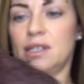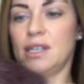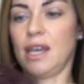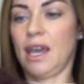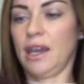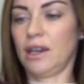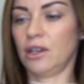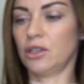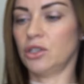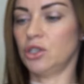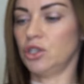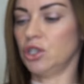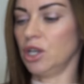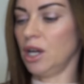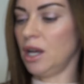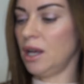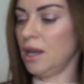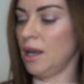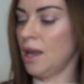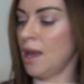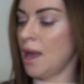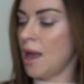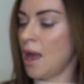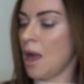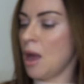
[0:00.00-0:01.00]
texture,
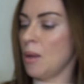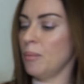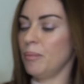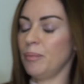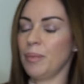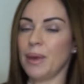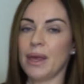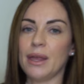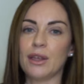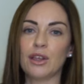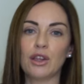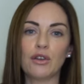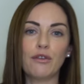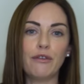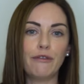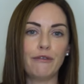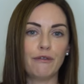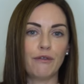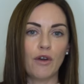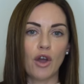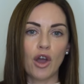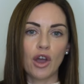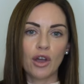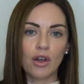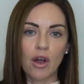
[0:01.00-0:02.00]
but
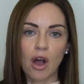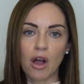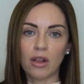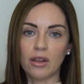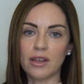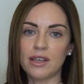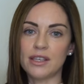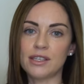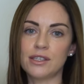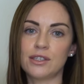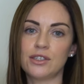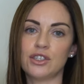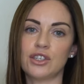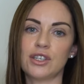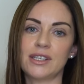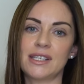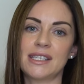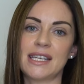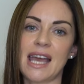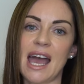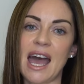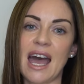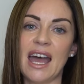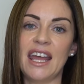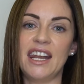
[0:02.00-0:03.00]
fur collars just
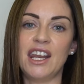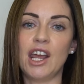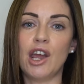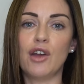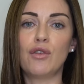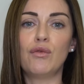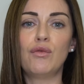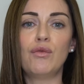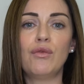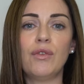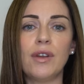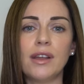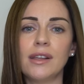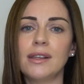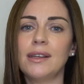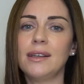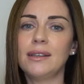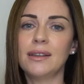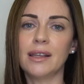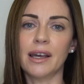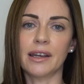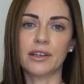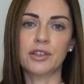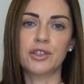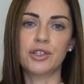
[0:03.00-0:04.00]
add a really
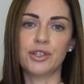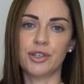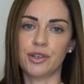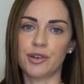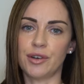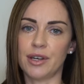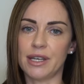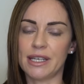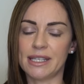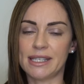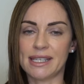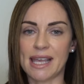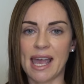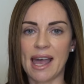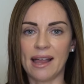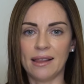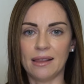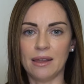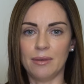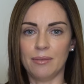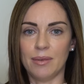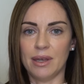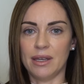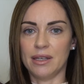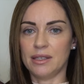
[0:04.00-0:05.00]
luxurious
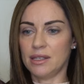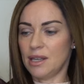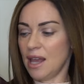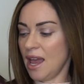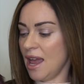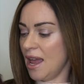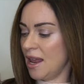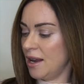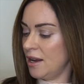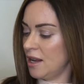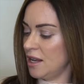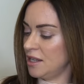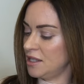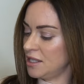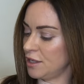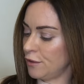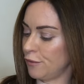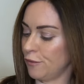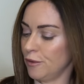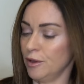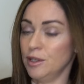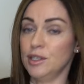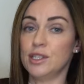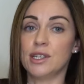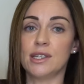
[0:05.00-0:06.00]
element and a
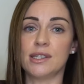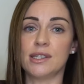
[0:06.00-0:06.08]
different